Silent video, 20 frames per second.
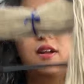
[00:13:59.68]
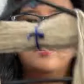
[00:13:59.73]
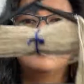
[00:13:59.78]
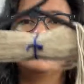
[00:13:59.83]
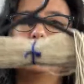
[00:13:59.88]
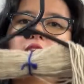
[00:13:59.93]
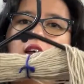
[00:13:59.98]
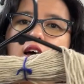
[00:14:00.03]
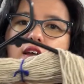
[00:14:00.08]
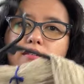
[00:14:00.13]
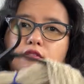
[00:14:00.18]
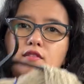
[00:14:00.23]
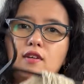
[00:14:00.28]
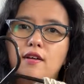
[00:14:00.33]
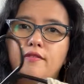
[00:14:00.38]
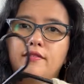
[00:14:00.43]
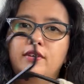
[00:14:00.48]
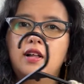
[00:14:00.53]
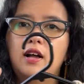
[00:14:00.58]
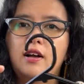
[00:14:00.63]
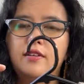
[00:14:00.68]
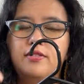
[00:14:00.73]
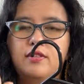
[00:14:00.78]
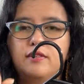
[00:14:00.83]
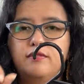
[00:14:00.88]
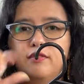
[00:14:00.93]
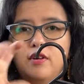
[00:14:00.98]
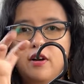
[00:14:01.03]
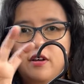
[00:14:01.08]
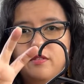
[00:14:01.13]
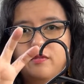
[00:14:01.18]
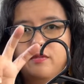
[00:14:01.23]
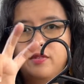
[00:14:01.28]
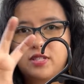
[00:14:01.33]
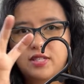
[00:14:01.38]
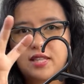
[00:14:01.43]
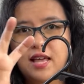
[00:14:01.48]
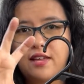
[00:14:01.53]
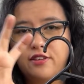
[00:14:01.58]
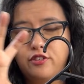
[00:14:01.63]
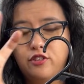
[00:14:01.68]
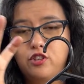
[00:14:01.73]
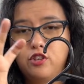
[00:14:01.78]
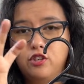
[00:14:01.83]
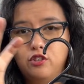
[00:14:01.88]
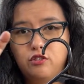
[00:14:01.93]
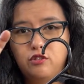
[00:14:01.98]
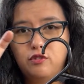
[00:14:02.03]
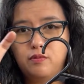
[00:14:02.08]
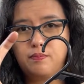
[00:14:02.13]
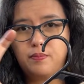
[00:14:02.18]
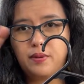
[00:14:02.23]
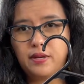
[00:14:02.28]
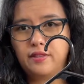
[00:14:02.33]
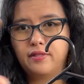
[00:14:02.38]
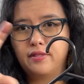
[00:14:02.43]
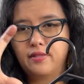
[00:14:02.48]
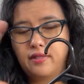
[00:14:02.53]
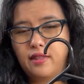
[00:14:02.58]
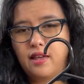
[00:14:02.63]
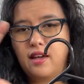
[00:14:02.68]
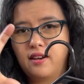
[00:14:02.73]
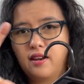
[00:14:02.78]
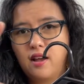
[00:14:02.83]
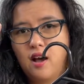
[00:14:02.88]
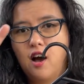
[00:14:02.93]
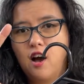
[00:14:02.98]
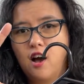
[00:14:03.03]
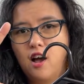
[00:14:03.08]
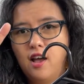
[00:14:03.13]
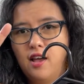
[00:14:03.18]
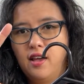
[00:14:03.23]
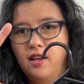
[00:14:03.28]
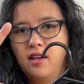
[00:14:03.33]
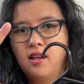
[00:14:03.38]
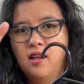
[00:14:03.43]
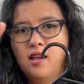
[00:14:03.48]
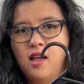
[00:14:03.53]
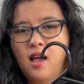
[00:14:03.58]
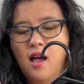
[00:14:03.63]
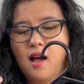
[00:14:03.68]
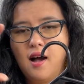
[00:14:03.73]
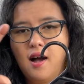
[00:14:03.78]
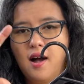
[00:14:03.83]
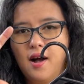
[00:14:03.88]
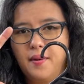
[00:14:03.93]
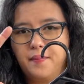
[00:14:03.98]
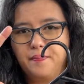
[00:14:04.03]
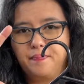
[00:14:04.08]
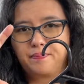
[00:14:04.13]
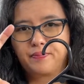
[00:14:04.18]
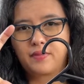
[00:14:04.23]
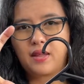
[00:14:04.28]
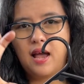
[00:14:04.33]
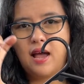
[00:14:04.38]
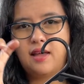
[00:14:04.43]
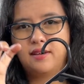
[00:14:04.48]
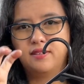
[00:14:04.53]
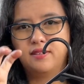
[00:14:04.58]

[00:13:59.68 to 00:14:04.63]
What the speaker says: didn't unravel at the front was that new bit that I had